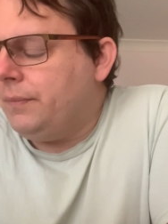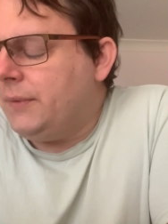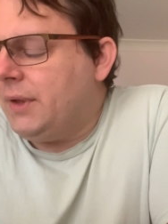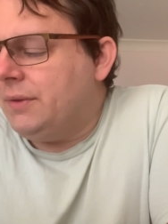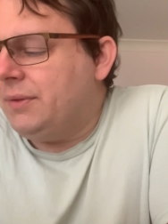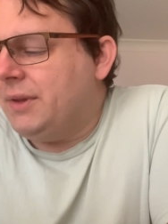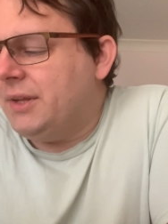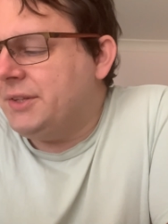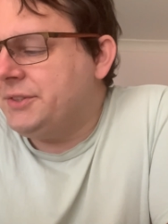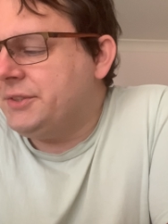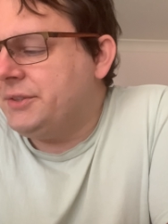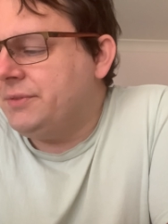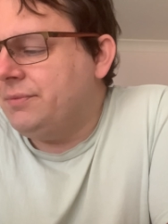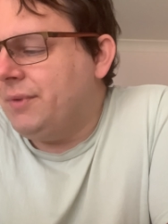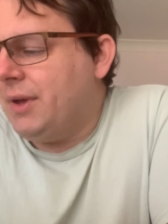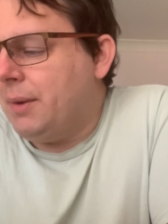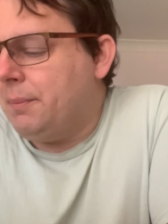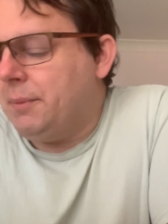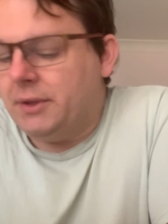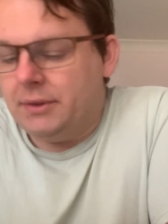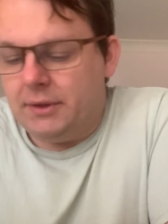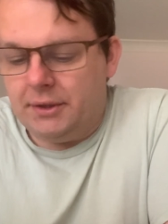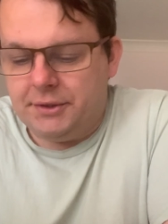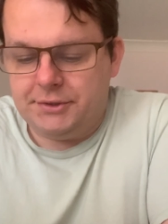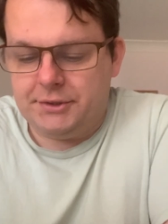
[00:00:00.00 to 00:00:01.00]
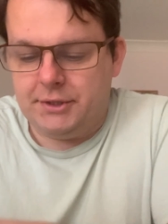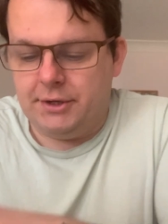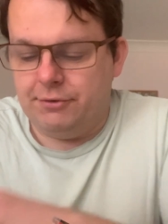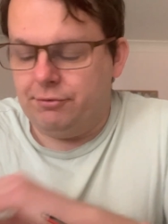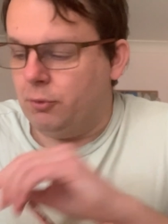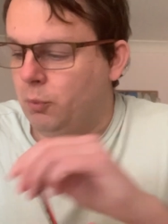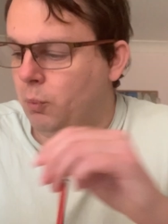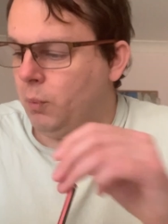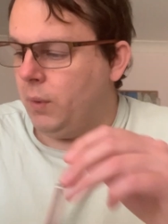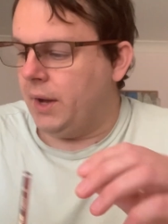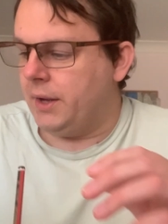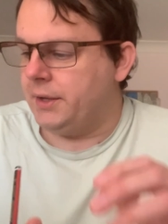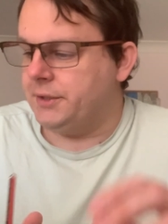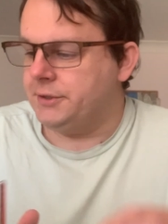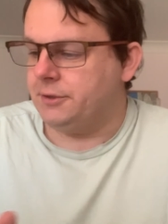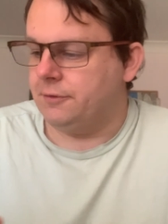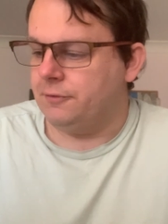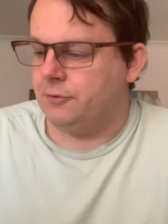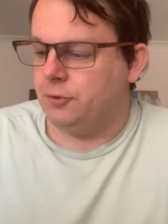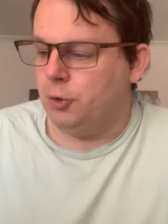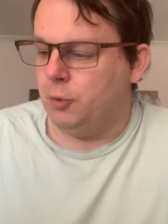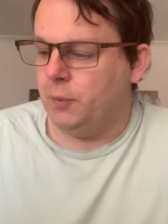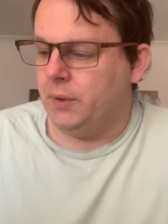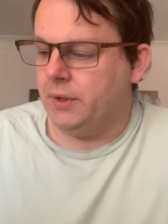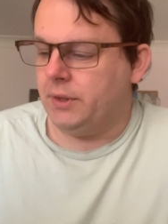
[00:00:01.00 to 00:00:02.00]
there's different ways
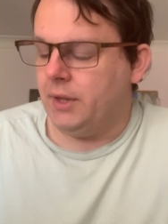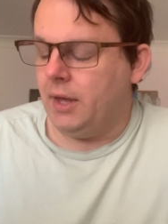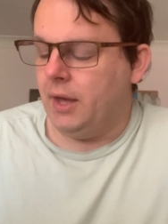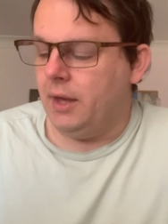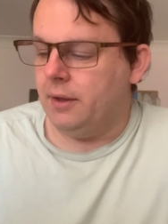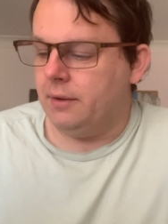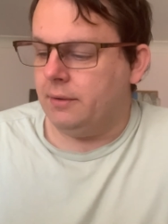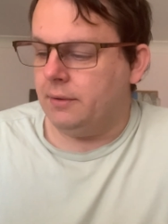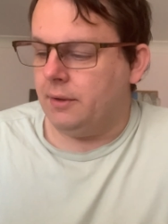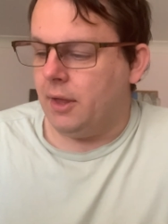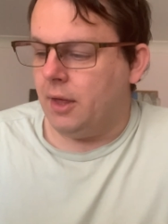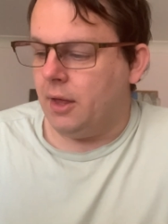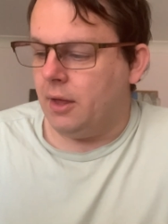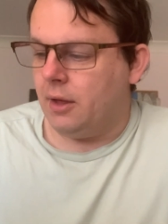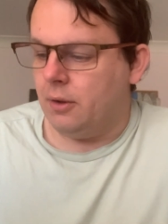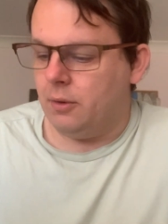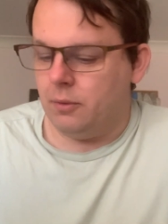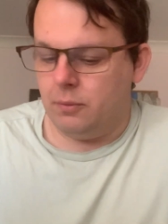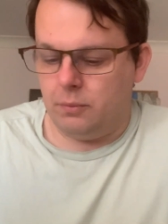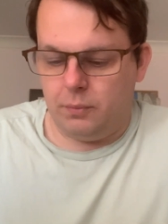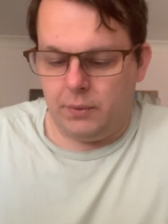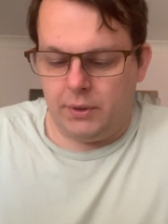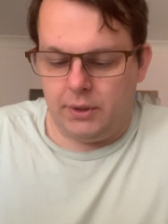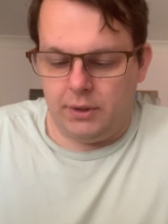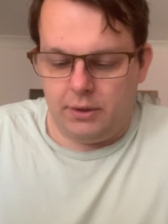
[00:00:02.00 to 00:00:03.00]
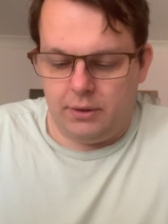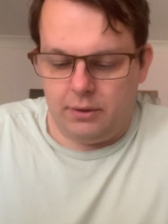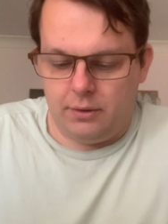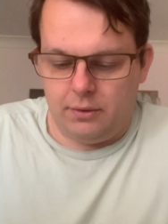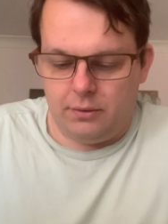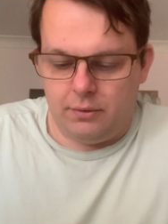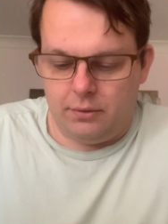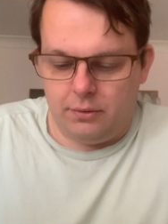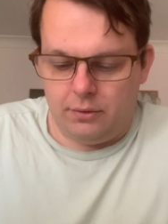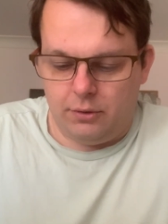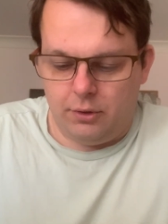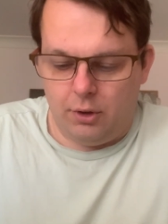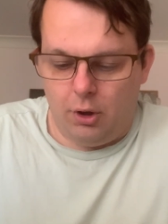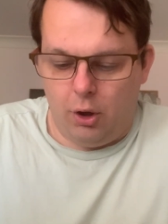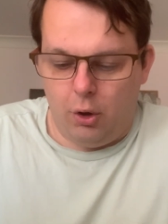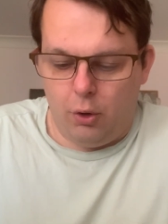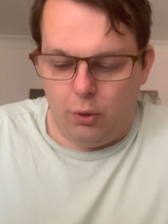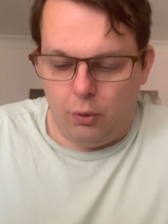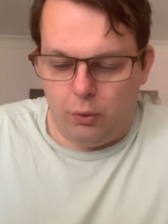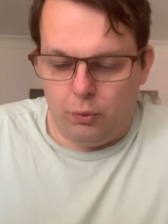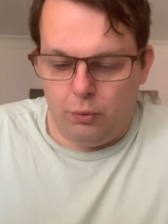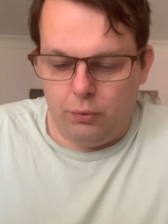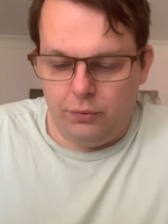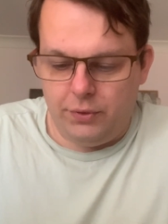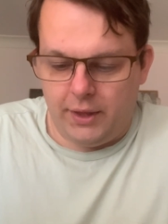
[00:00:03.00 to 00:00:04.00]
of doing that. Now, we
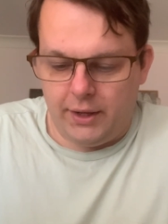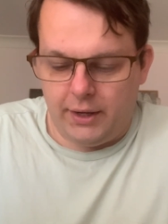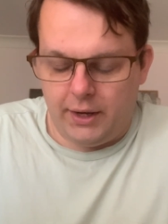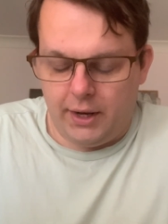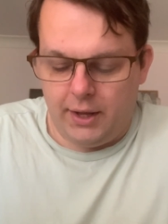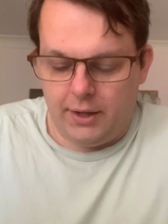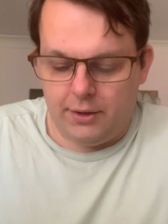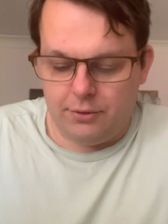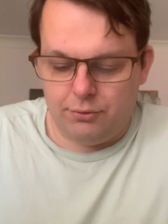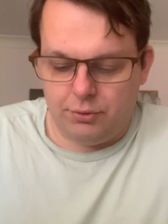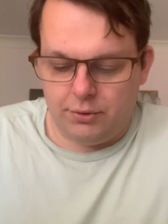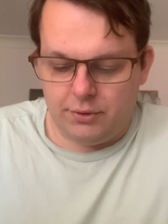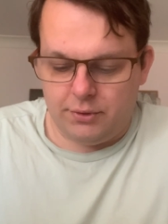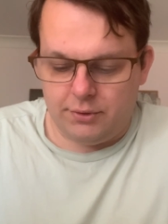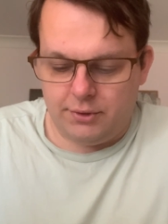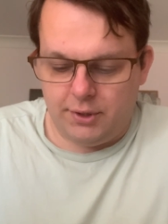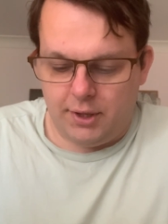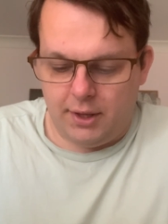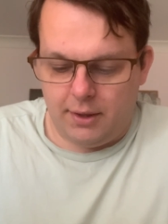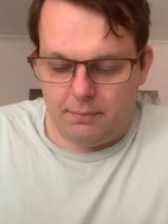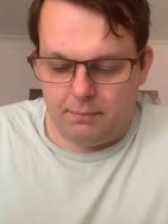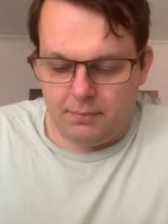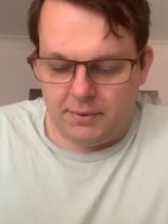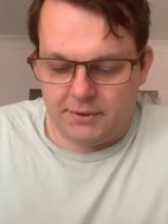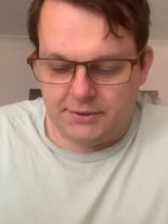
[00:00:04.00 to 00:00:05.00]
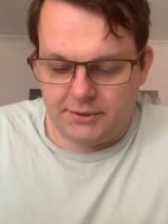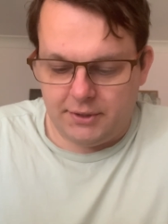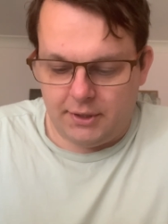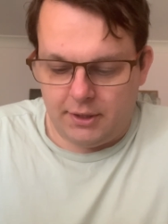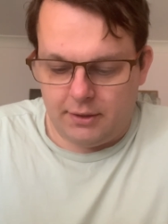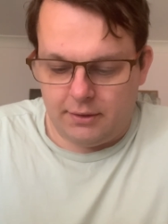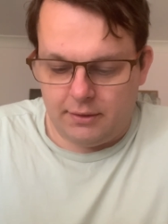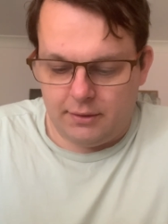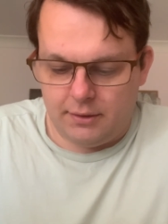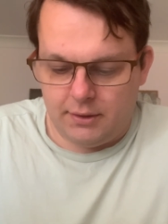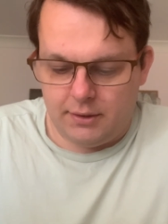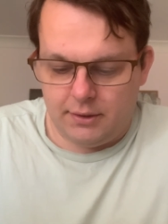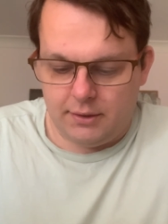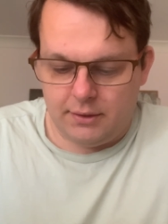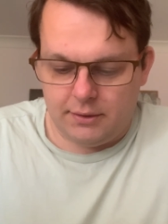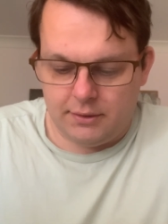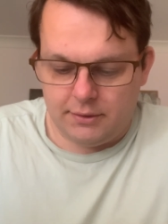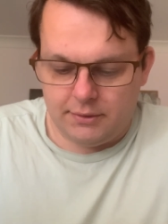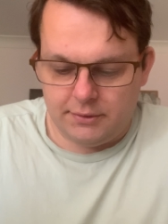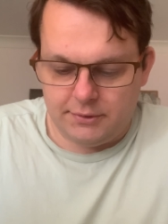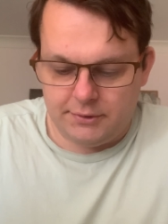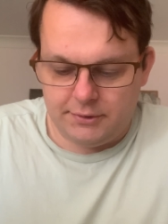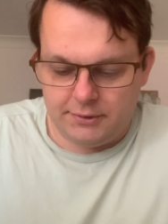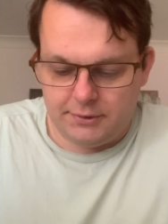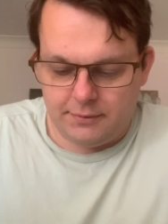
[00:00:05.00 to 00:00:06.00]
know that 110%
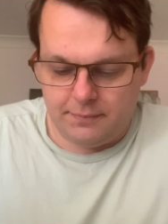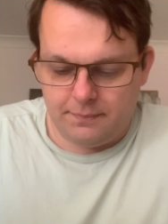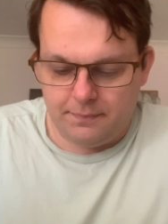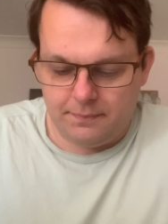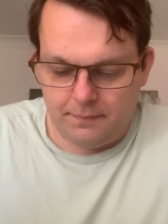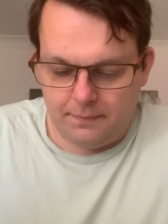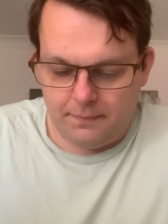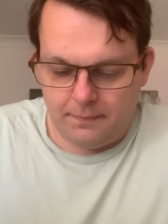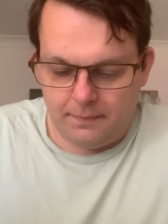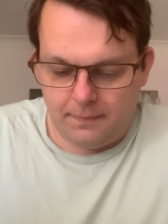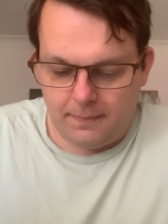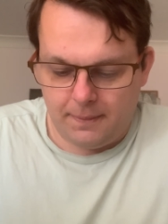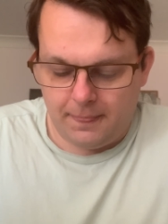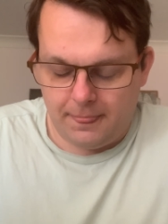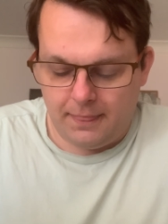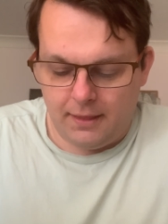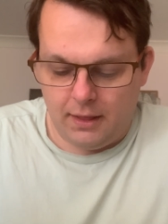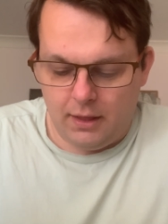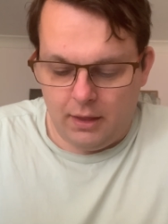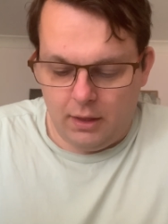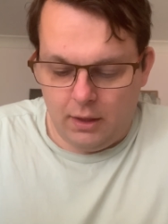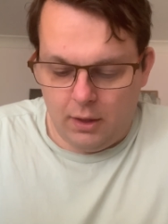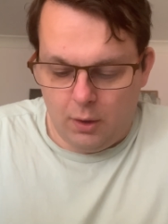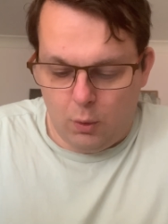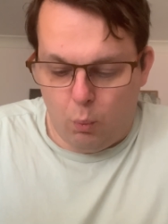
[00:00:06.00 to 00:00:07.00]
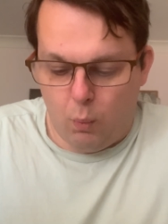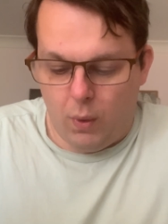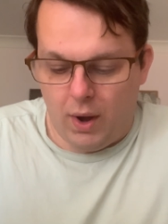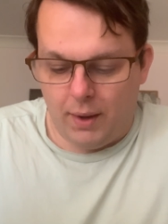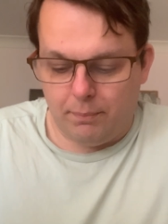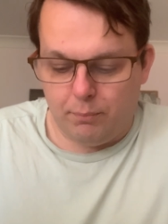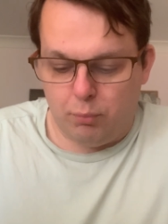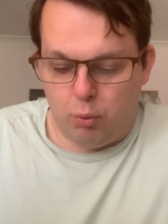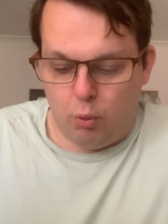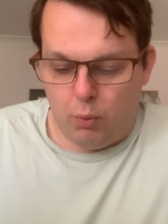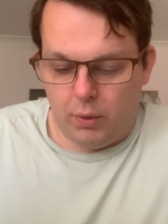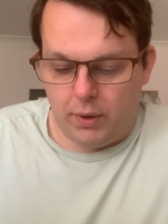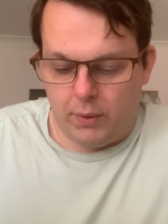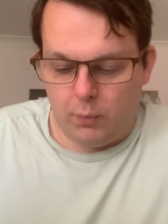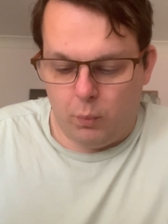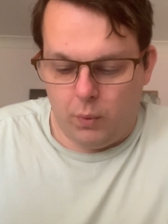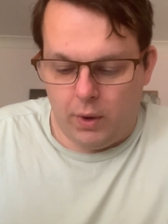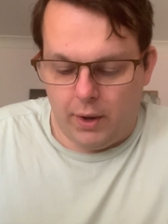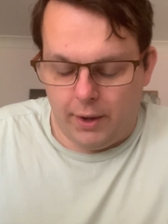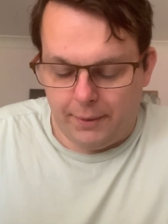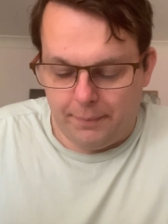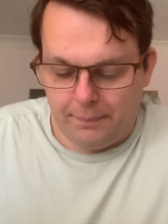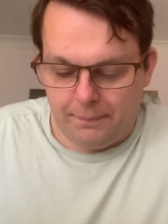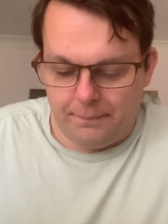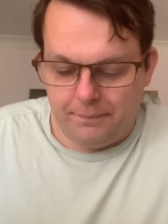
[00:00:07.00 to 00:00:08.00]
is
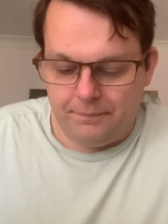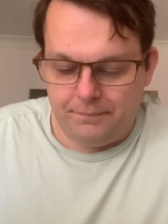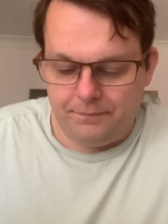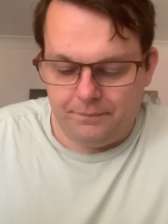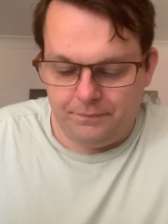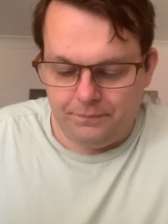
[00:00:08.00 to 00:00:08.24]
1.1.